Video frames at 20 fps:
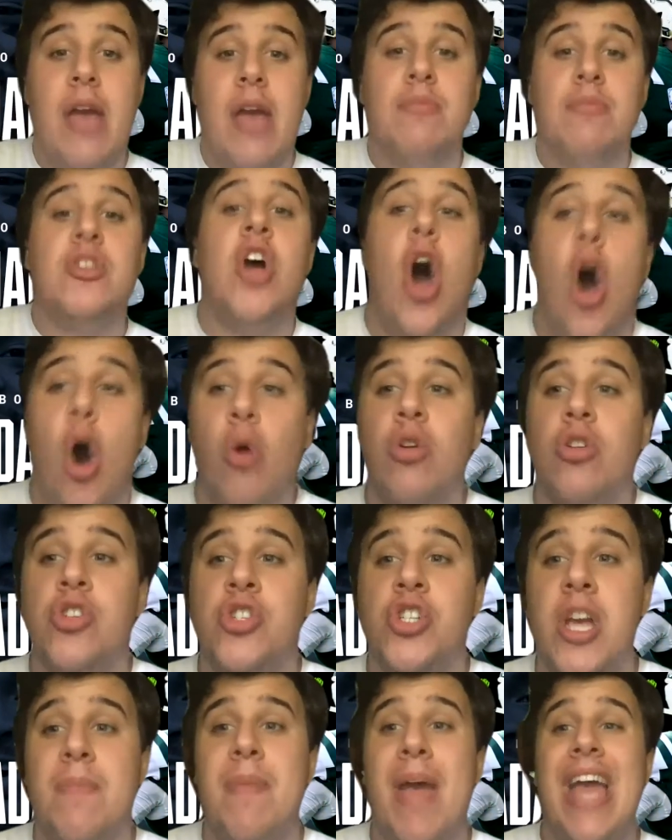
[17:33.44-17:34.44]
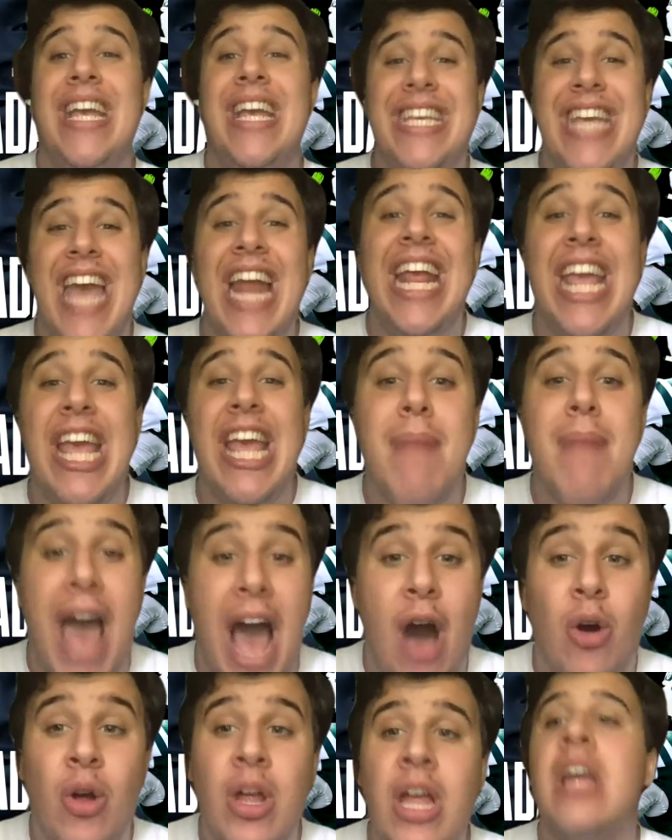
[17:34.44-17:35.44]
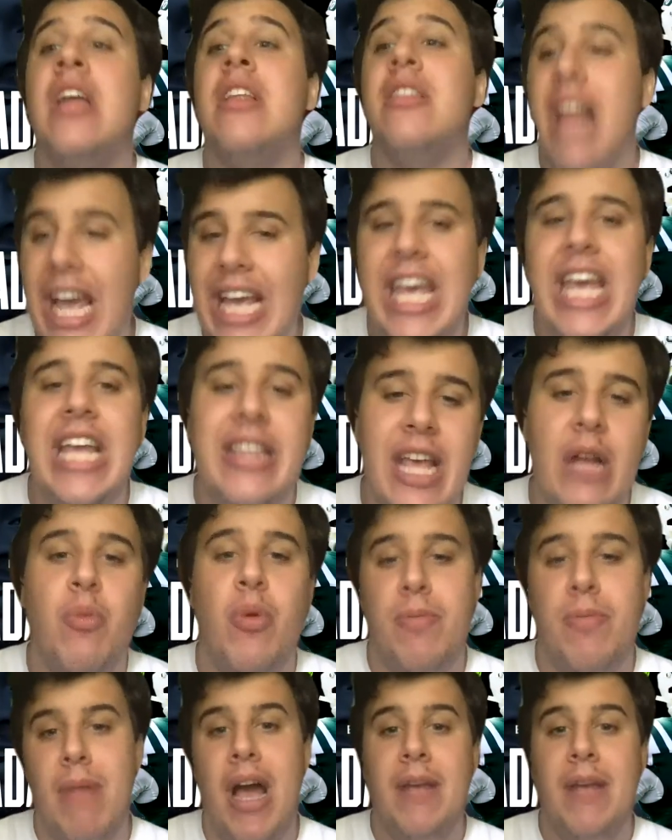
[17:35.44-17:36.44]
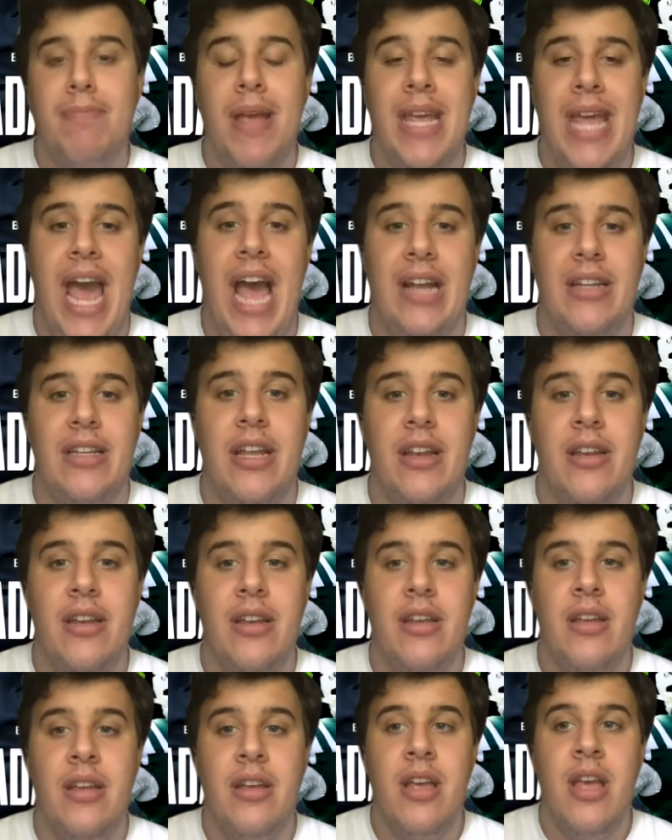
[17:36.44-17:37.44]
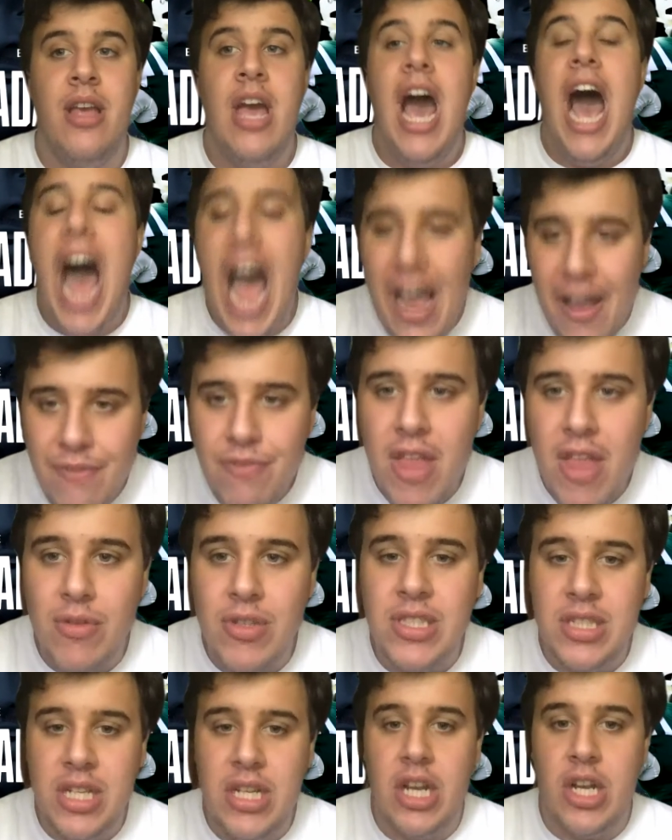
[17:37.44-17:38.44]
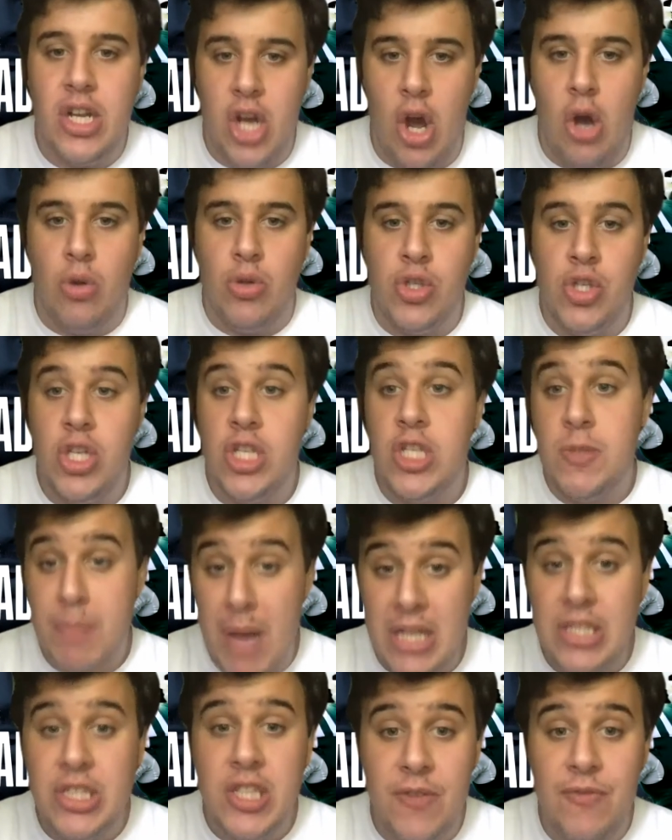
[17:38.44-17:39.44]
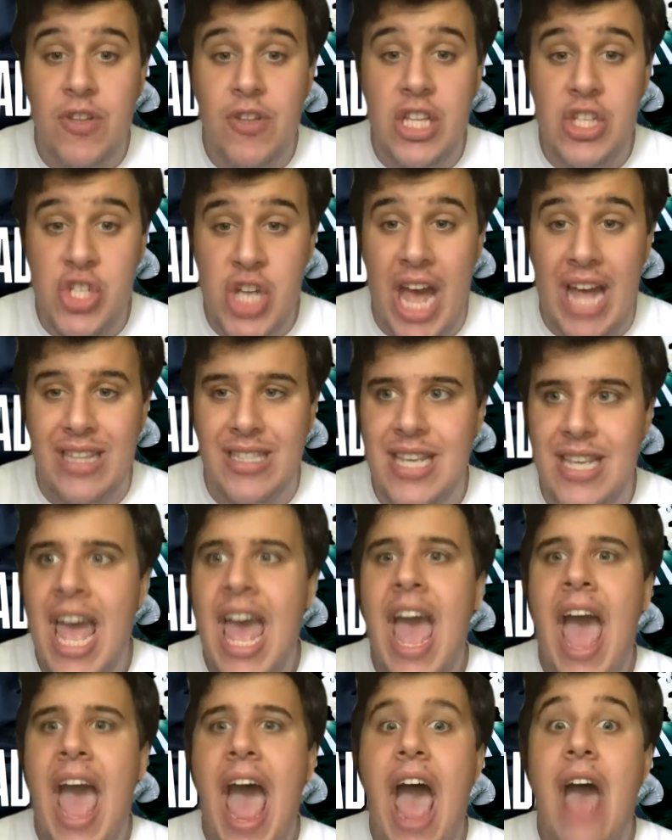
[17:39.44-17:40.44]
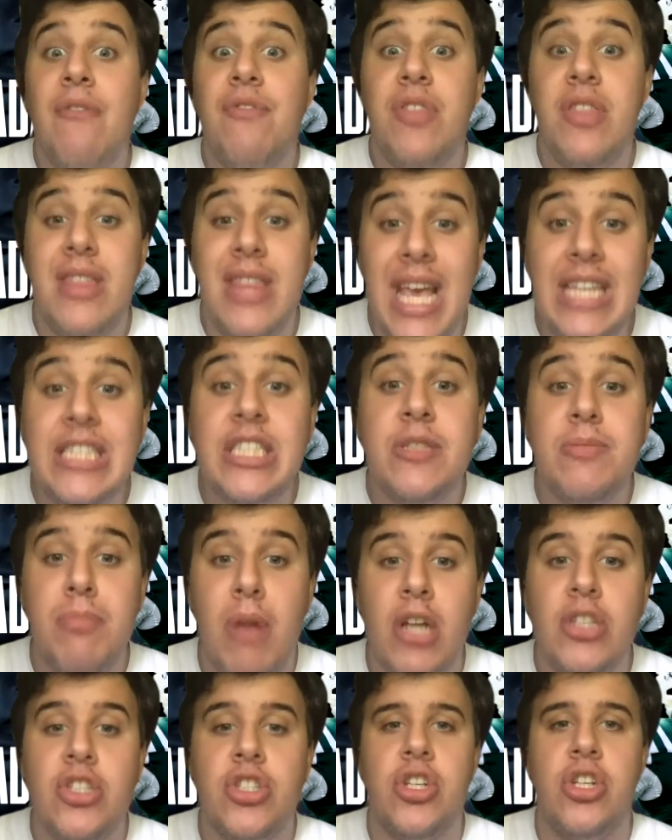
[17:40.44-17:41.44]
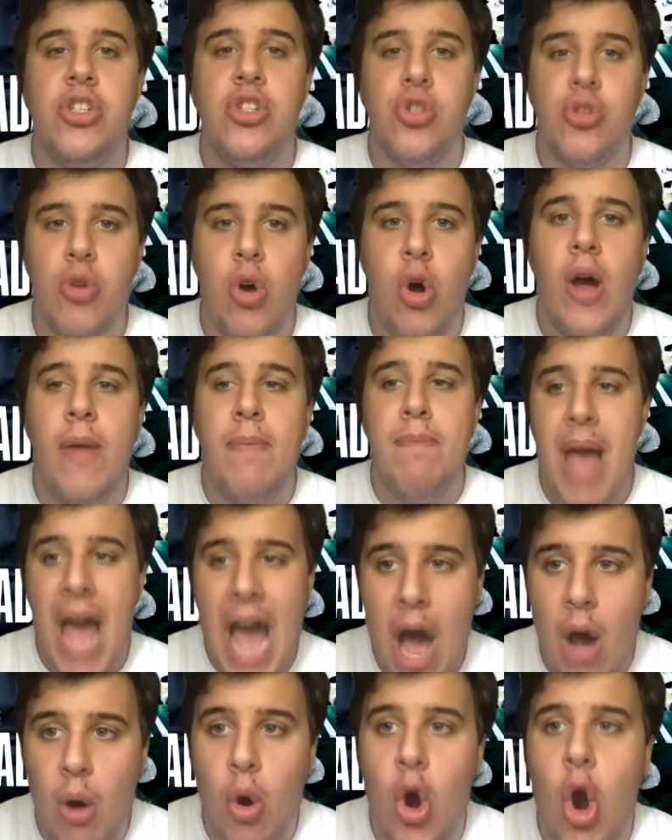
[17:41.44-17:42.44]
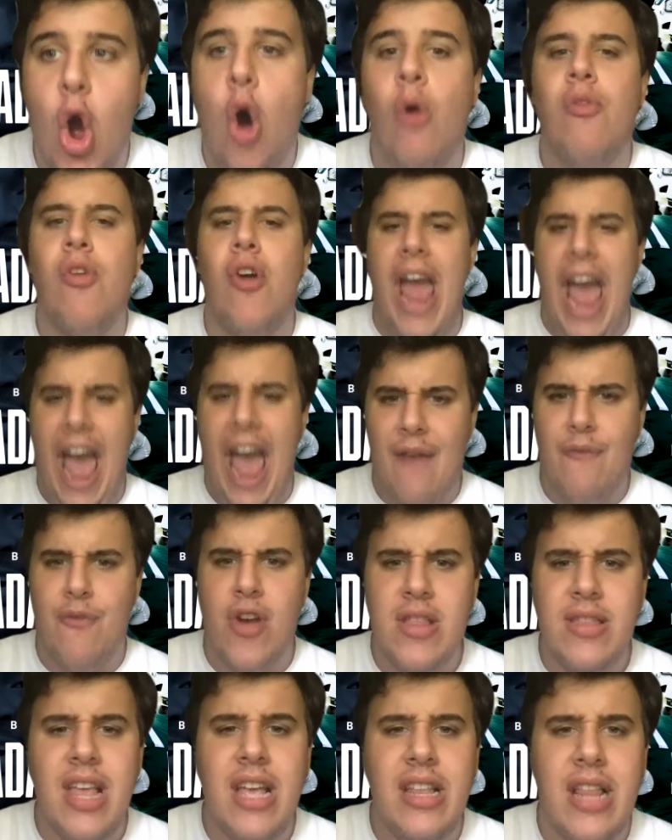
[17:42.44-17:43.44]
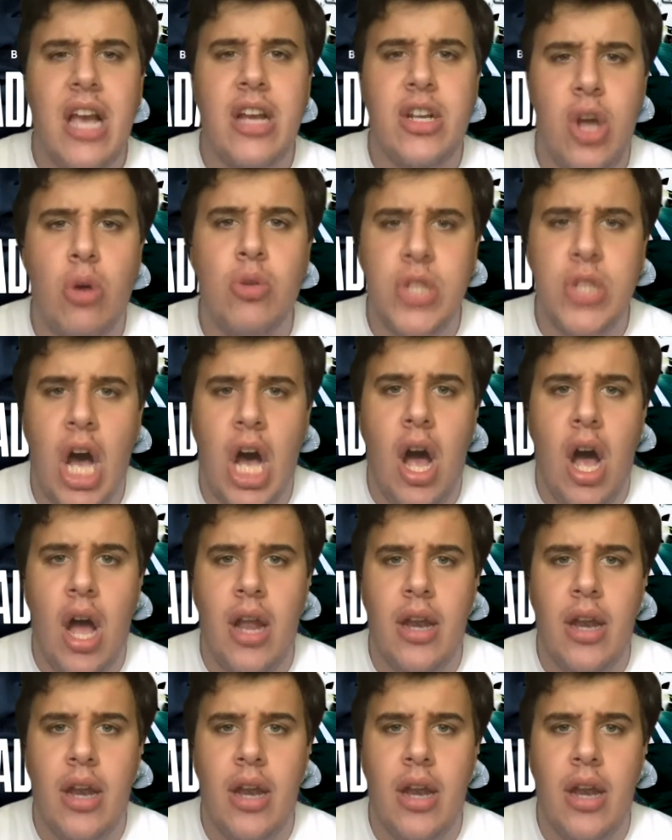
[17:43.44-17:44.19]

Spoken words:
to ownership and get him out like he did with Mike McCagnon. I have never seen a coach, especially for the Jets, have this much control and power over everything that goes on.